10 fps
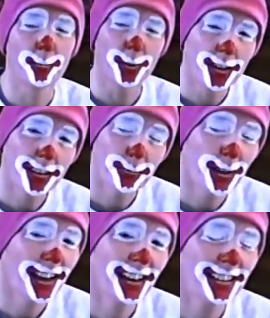I'm
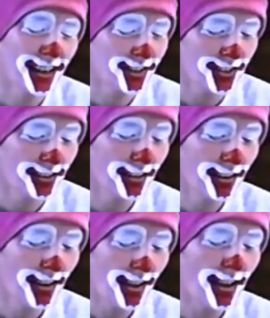really paying attention,
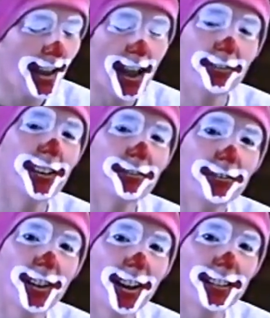having
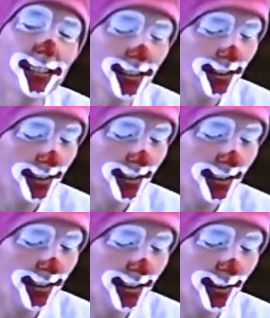fun,
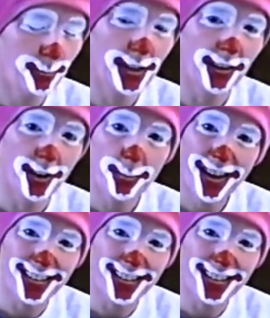and being our